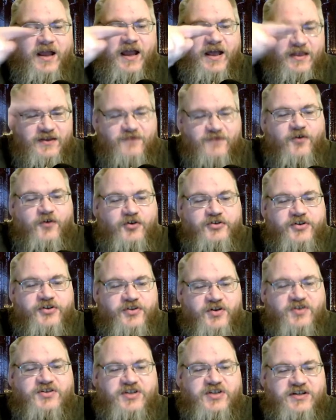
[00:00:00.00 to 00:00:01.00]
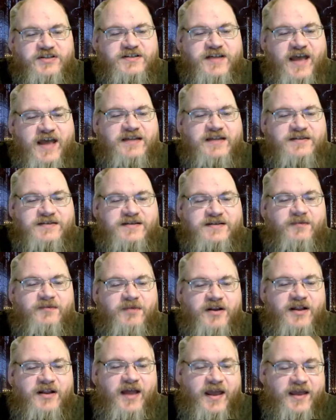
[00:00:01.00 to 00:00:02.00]
and then folded those into tents and I've
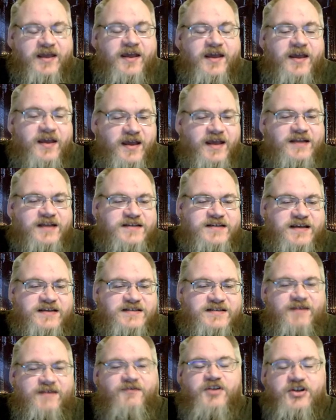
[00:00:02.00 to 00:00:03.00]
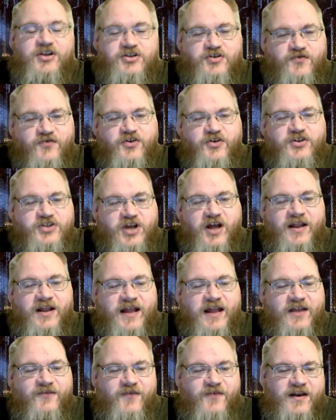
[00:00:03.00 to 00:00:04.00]
been like, it's a 72 foot tall
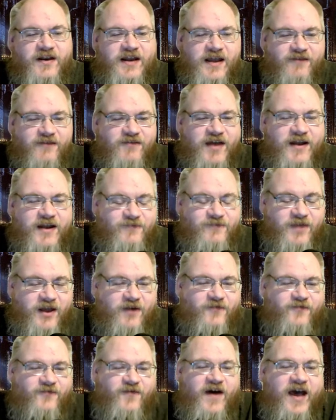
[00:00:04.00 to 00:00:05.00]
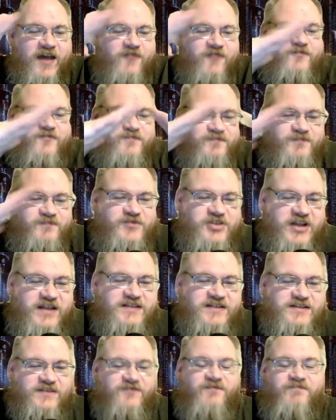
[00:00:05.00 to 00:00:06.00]
elephant. And I've got, you know, five
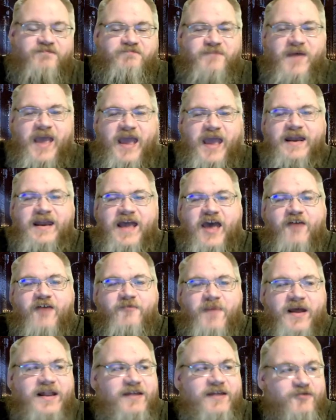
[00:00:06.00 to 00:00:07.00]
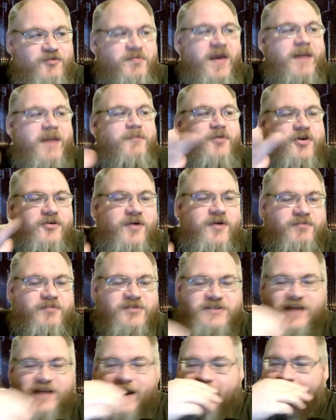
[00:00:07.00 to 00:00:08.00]
sheets of eight and a half by 11 paper to
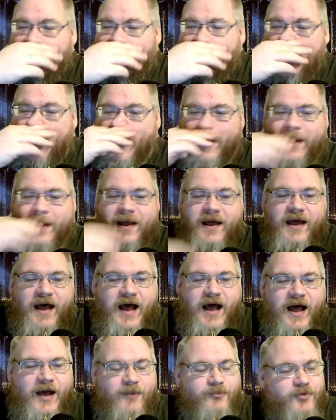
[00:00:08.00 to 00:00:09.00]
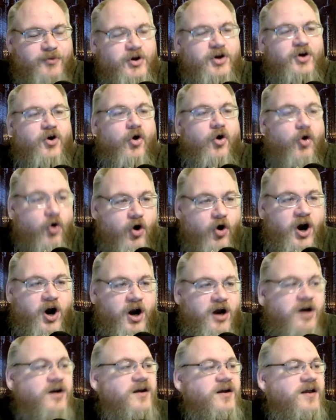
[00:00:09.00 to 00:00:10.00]
represent it. Um,
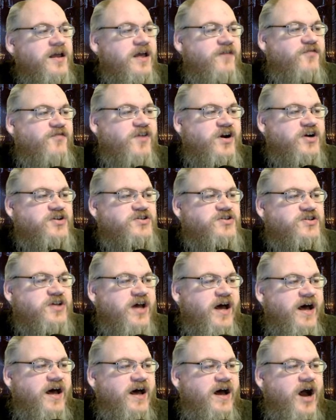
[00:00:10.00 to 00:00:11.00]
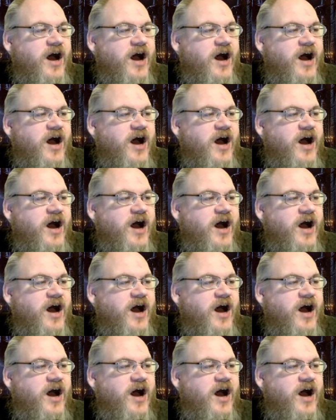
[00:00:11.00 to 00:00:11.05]
or if there's uh,